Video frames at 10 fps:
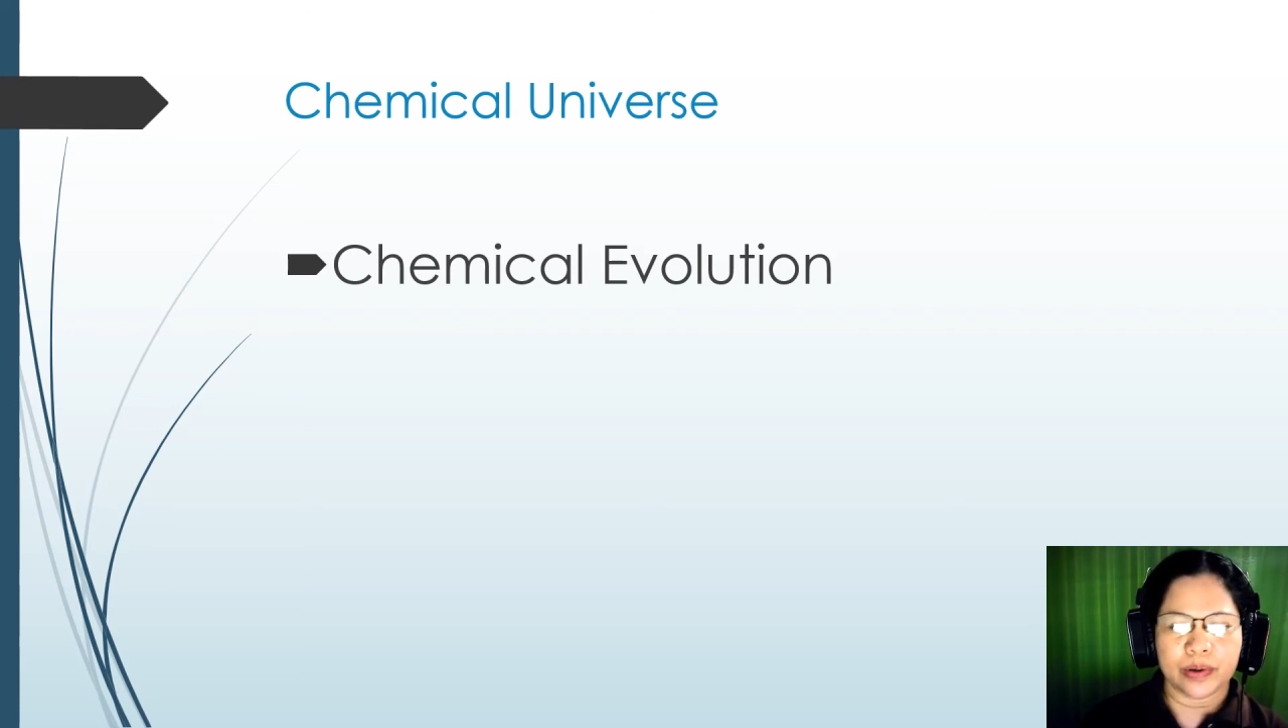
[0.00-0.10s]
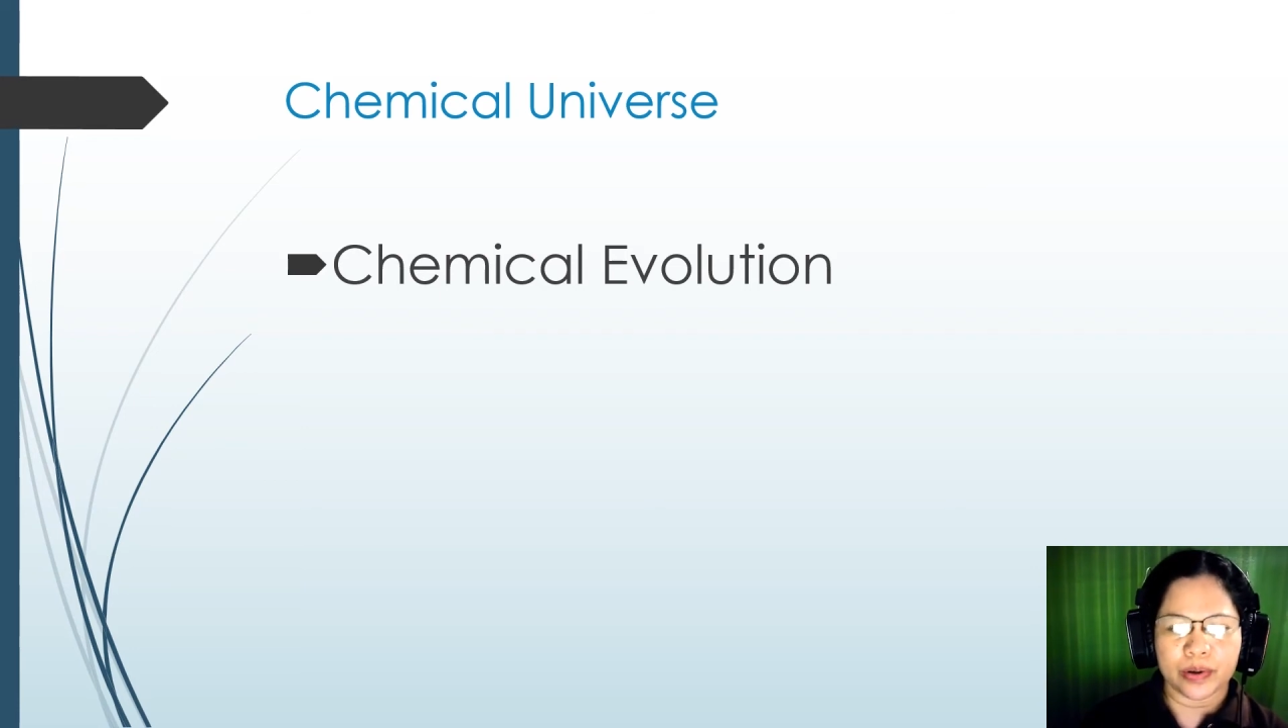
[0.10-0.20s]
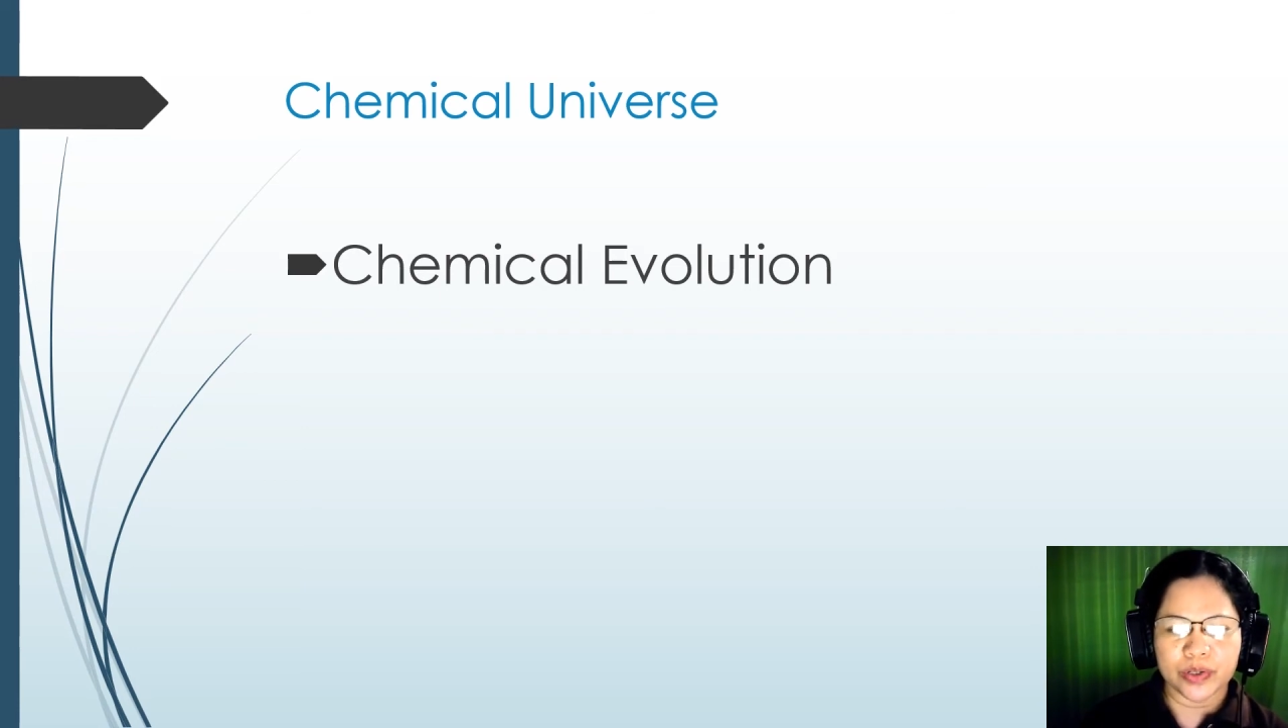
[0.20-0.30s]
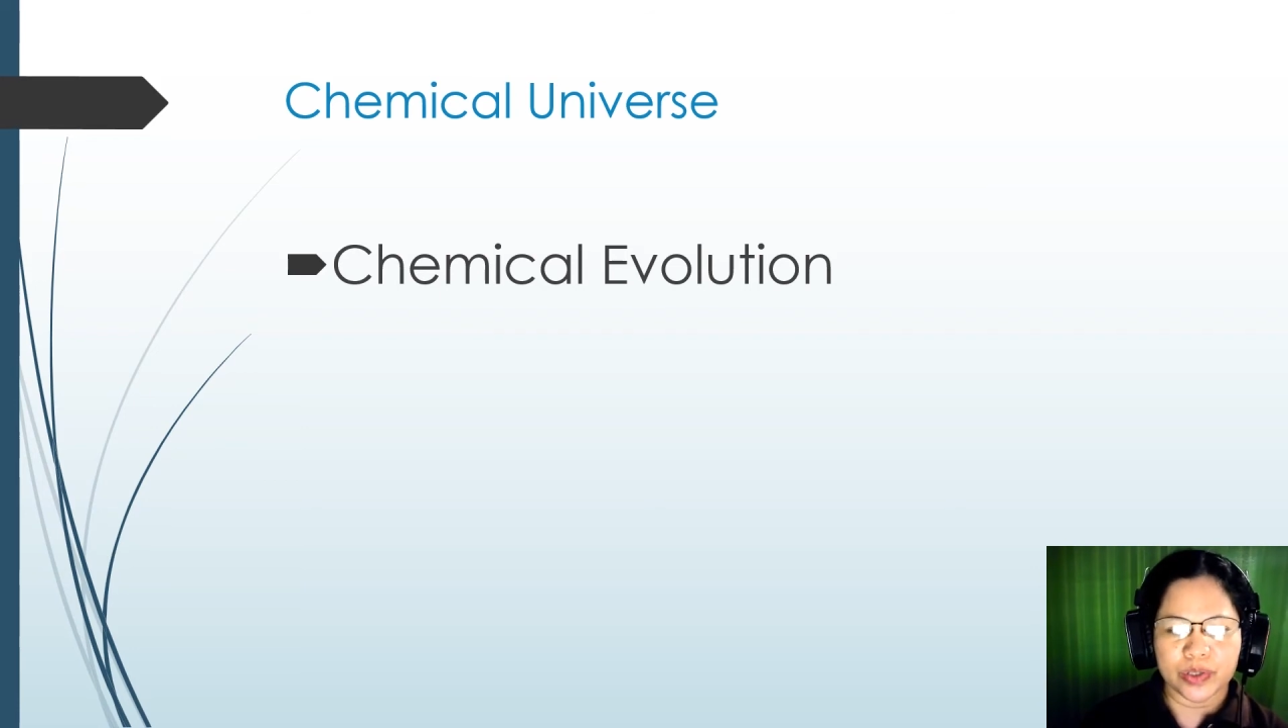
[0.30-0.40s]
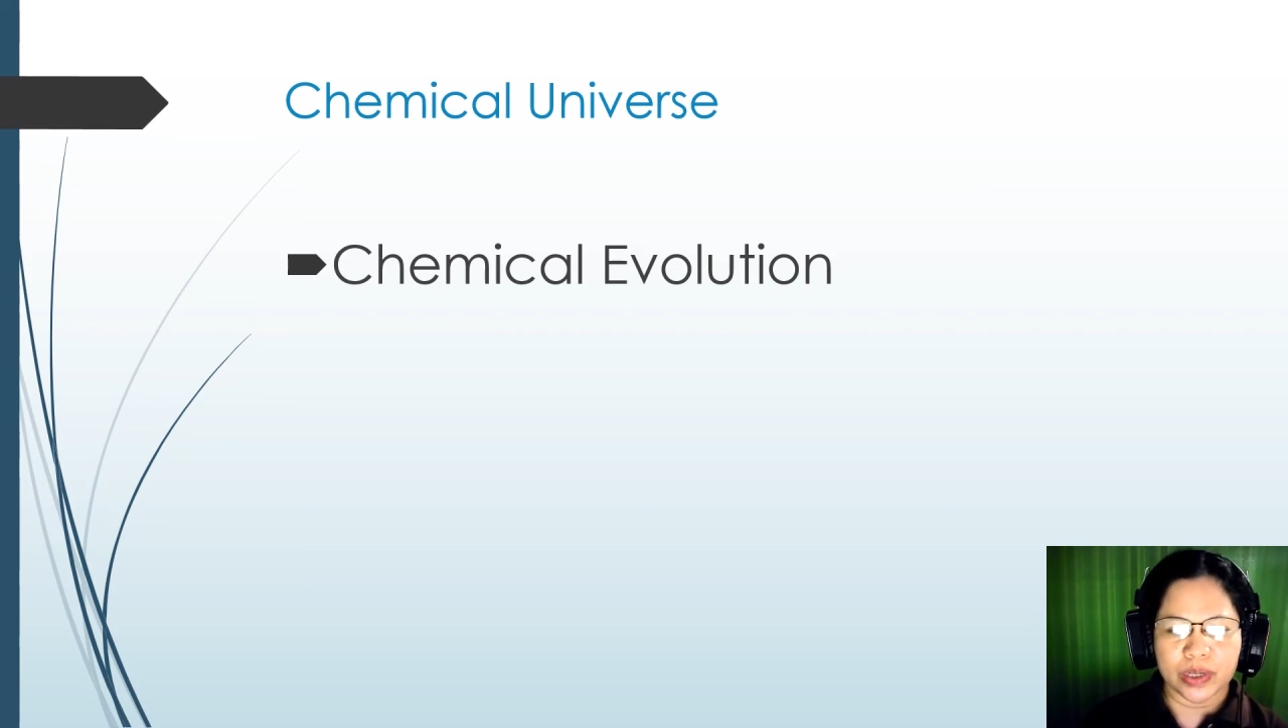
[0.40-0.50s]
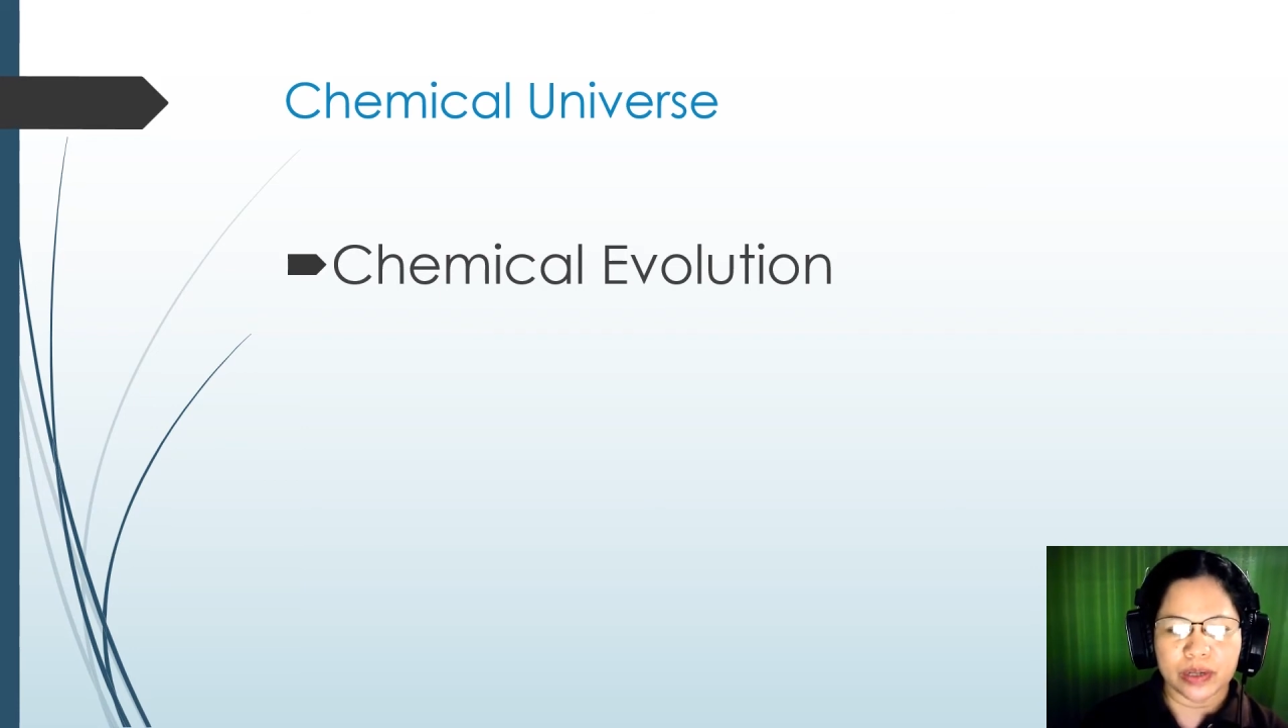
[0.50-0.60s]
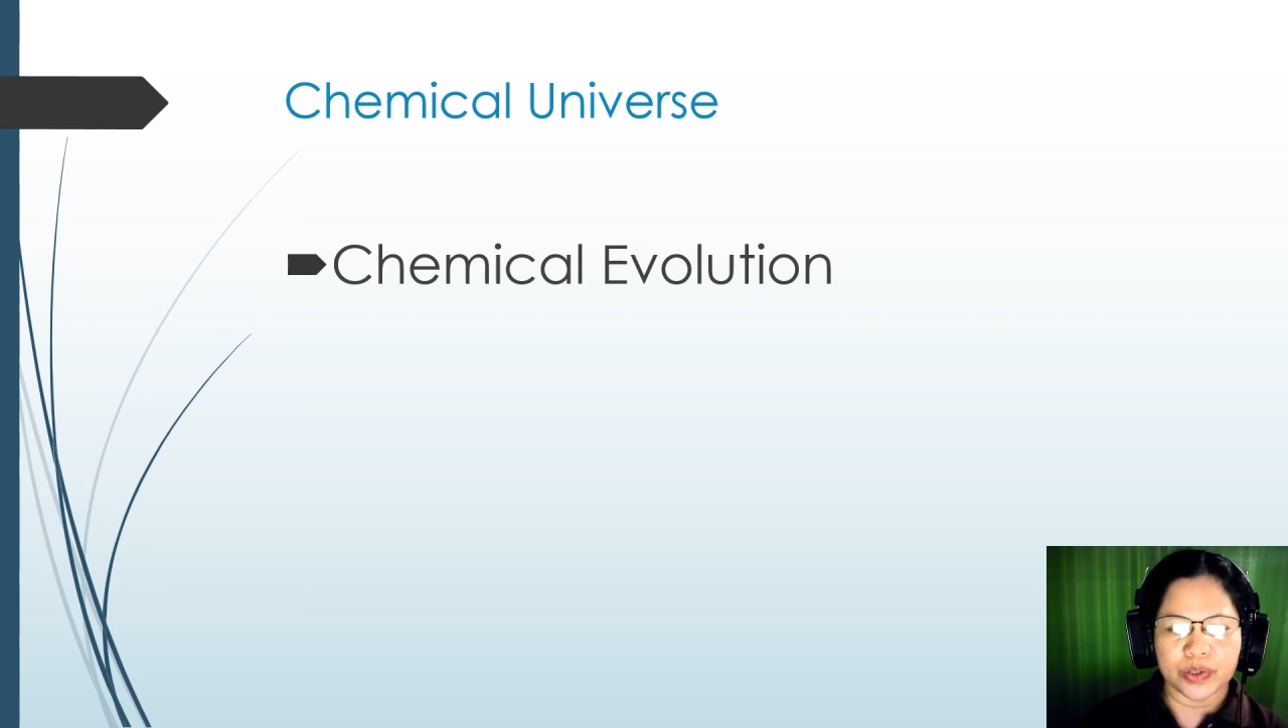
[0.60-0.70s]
oxygen